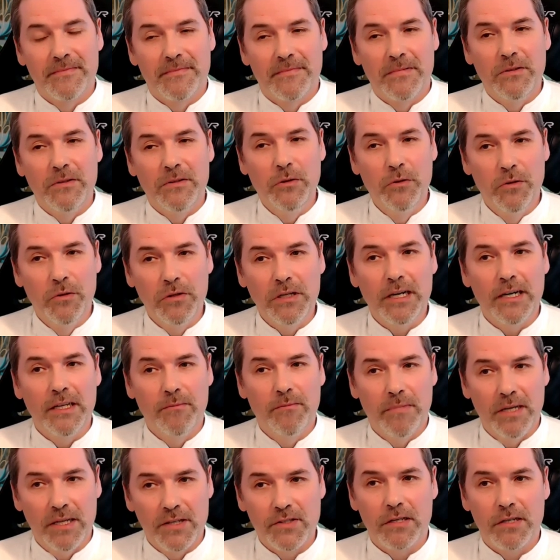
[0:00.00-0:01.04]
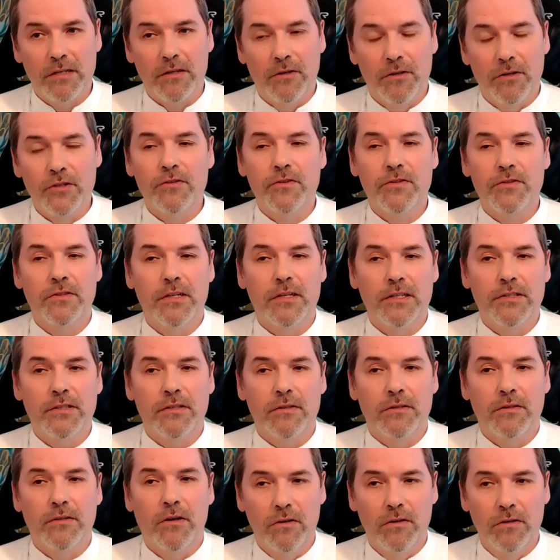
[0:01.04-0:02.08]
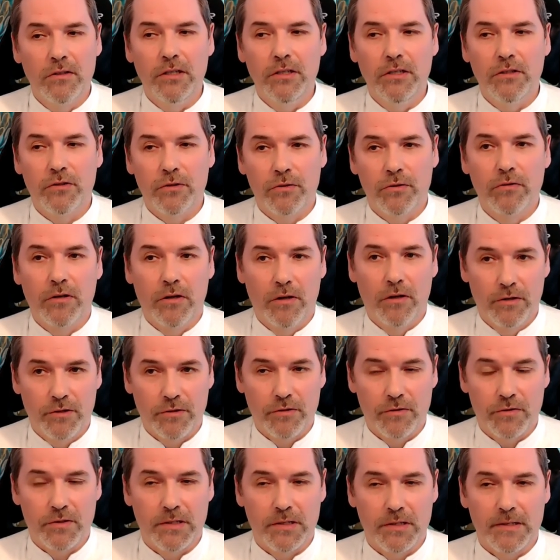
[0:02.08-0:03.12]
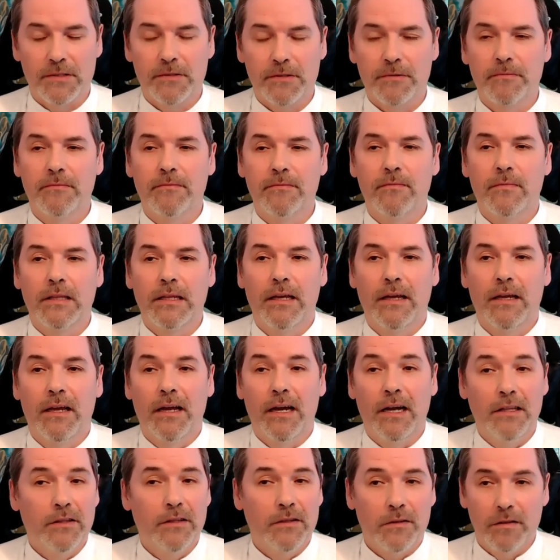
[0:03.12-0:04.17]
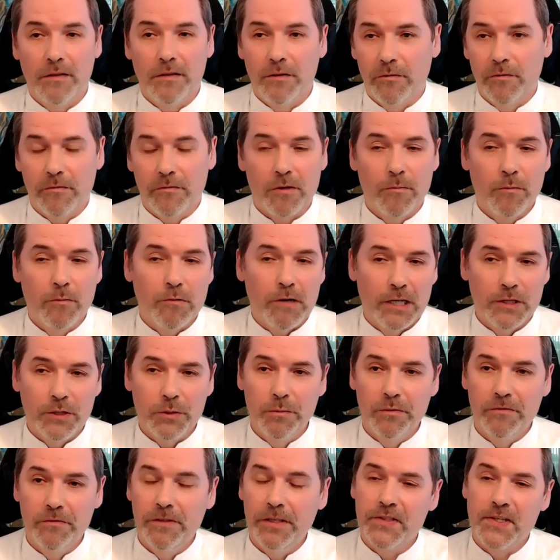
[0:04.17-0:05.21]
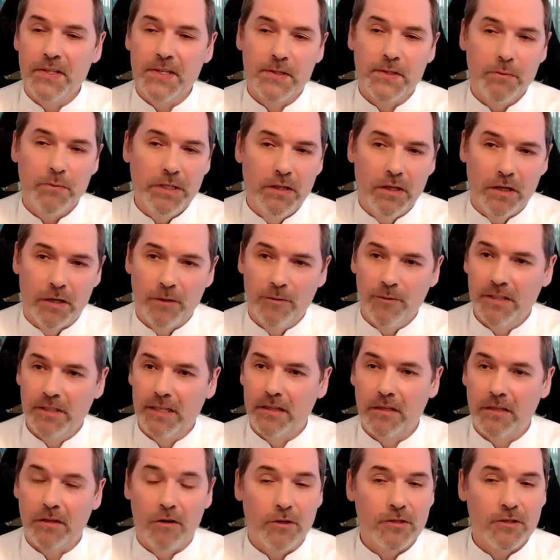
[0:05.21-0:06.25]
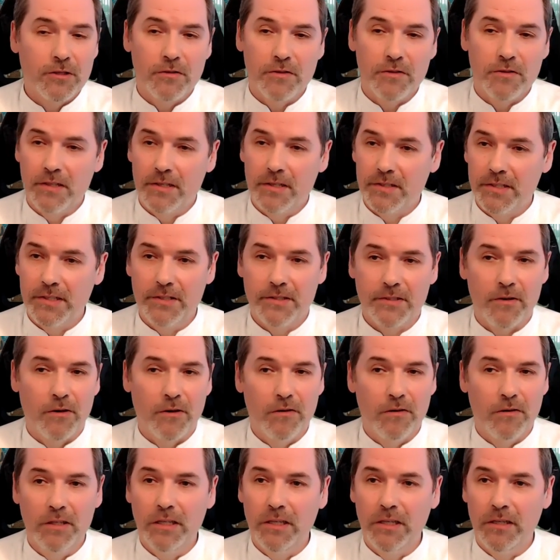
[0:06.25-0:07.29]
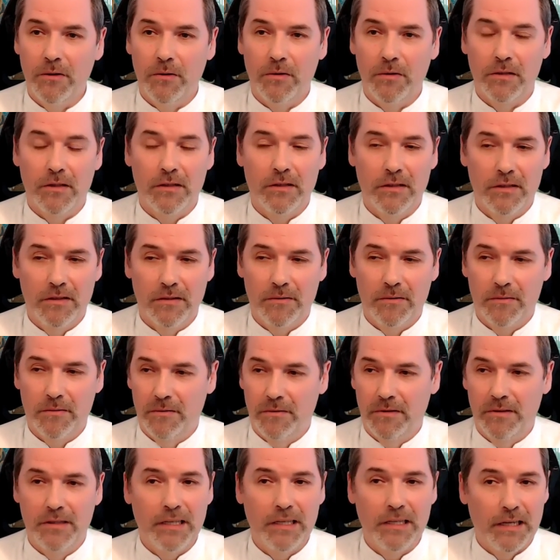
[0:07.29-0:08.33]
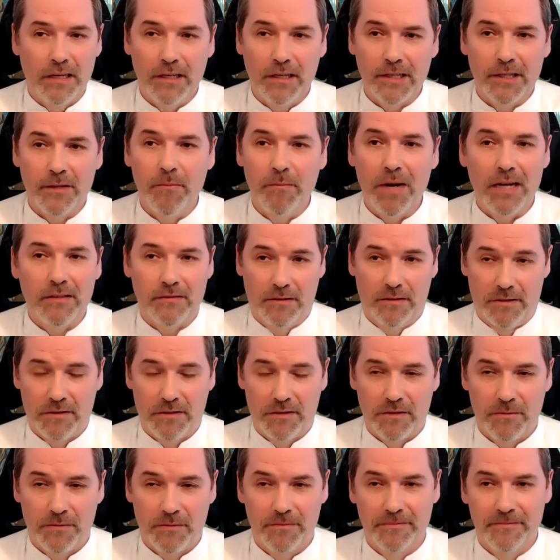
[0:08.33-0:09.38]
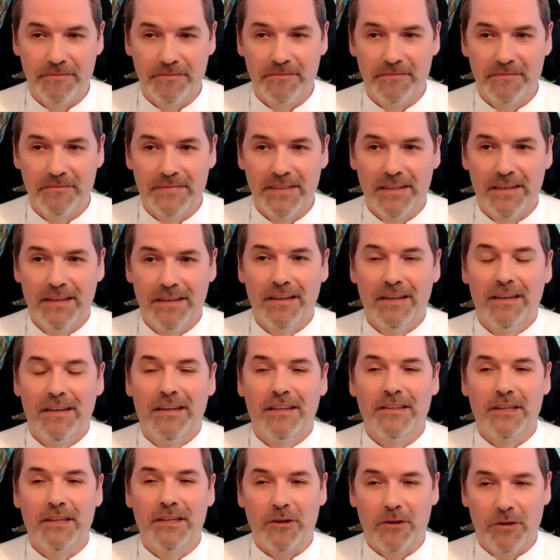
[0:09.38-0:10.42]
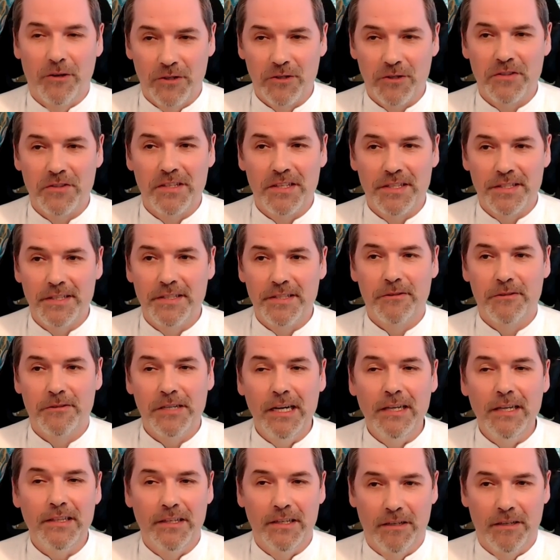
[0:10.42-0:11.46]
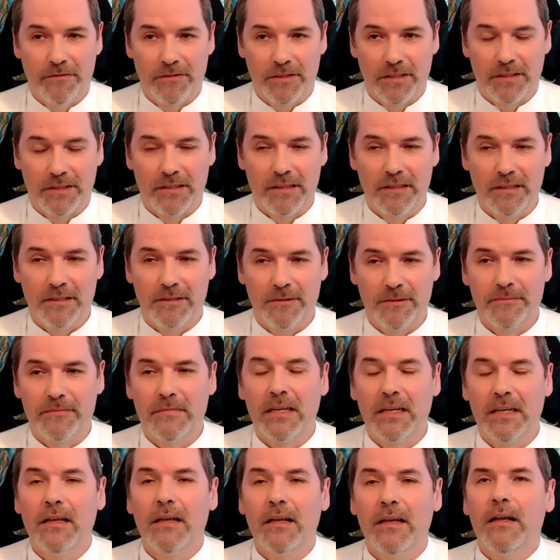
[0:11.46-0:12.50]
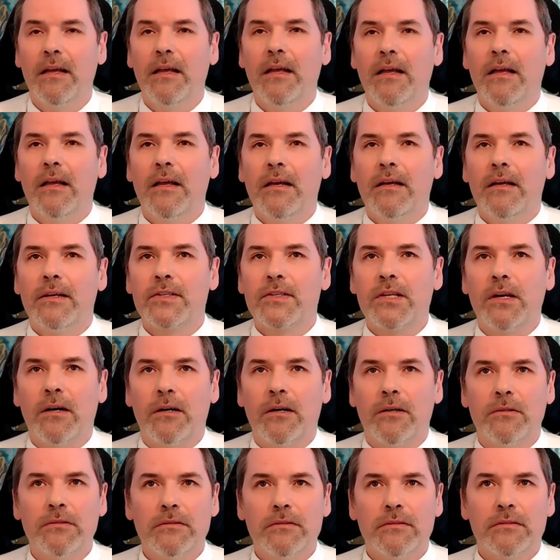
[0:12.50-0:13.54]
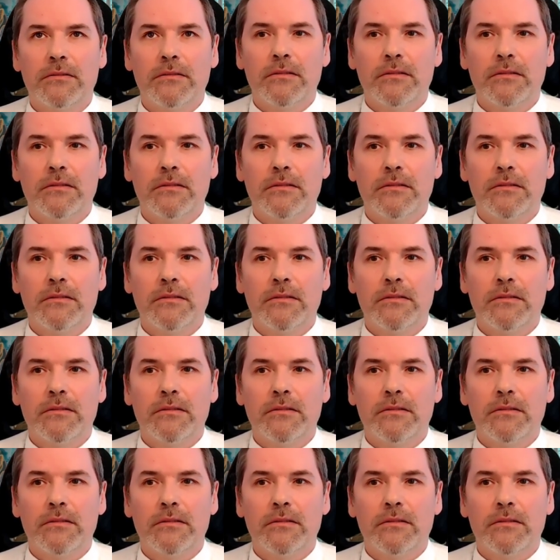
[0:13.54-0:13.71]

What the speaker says: You can measure consciousness only through consciousness. And from quantum physics, we know that consciousness is only thing that matters. That consciousness is creating everything. So